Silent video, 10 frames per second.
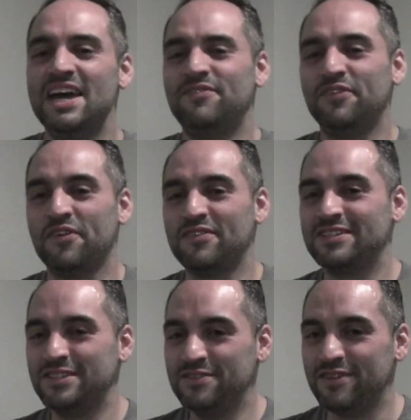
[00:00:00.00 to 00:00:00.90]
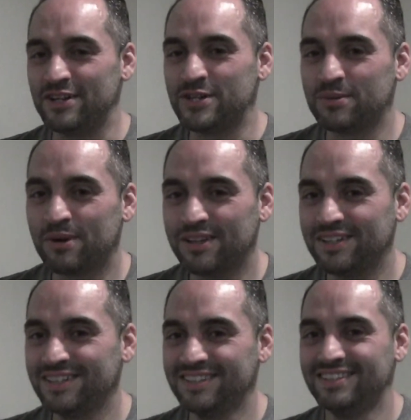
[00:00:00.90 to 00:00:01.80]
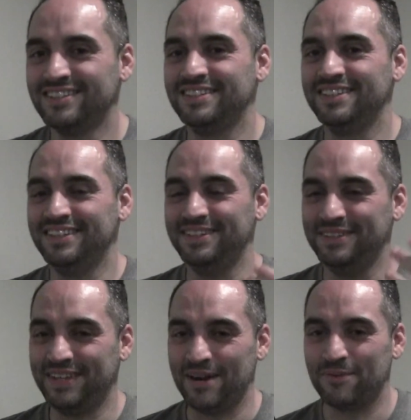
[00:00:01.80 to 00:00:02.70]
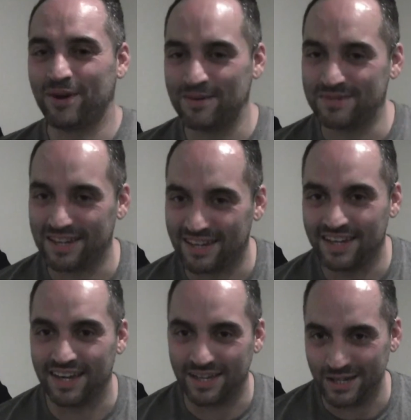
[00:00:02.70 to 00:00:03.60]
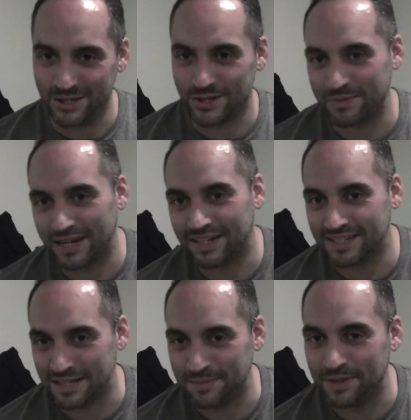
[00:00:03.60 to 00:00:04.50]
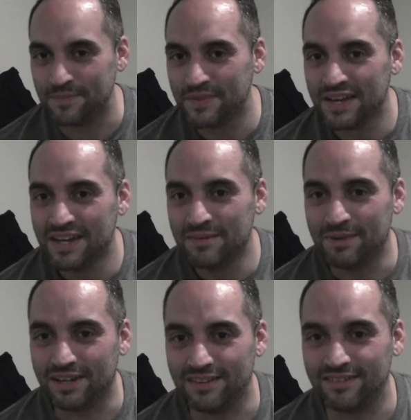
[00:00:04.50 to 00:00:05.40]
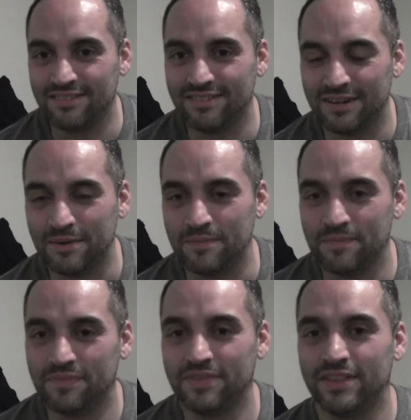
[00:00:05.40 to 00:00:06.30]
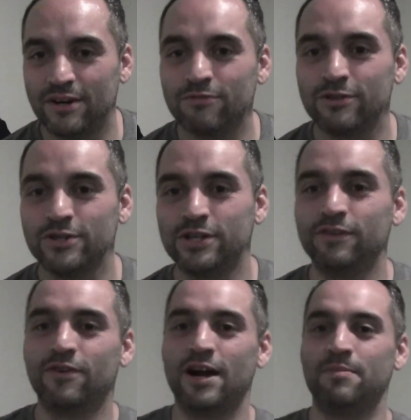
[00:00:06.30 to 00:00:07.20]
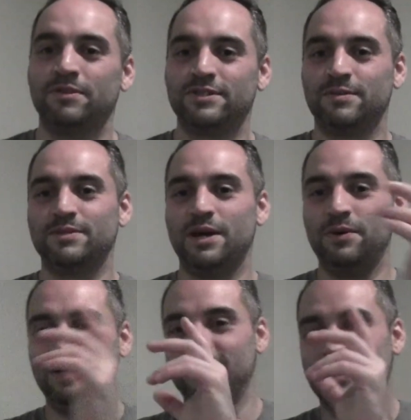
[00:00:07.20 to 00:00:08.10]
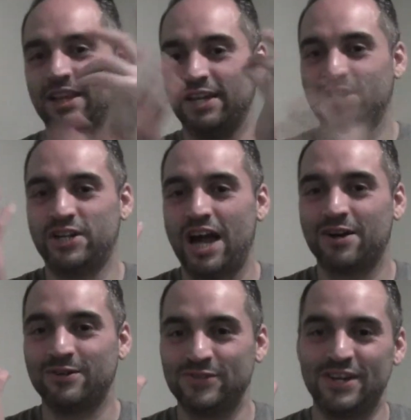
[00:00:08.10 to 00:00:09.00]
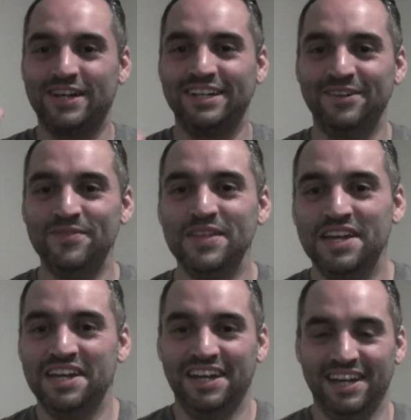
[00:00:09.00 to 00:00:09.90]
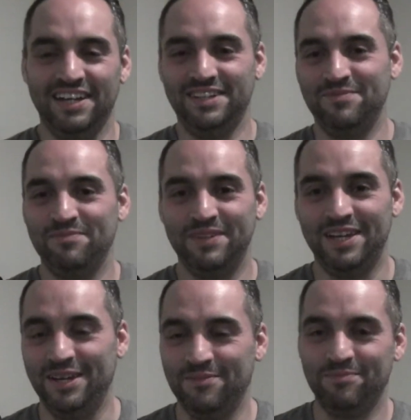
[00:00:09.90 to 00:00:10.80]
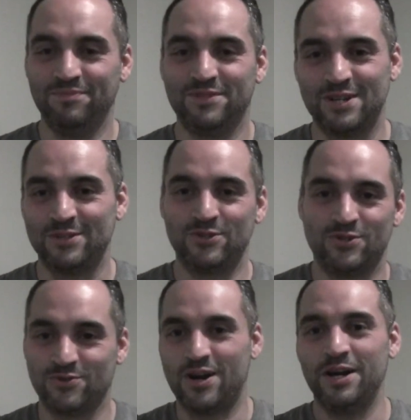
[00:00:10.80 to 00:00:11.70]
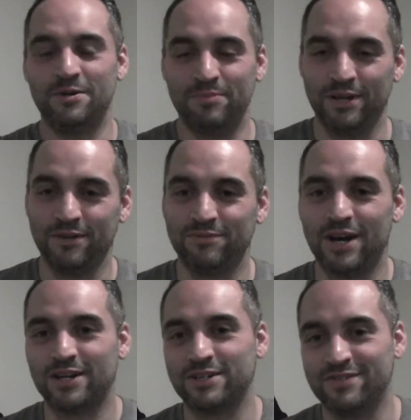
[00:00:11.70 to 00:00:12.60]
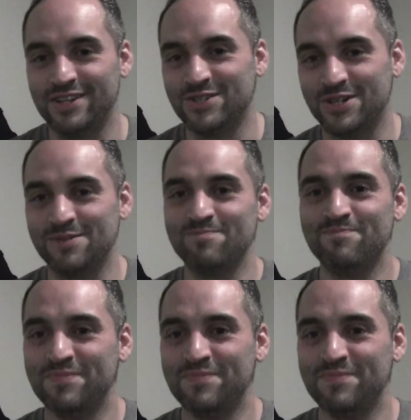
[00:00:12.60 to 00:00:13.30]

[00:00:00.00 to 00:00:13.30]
If you've ever seen the Venture Brothers, you get where I'm saying kinky Germanic demon, because their version of Krampus comes out and he's got like shackles on and he starts dry humping Dr. Venture.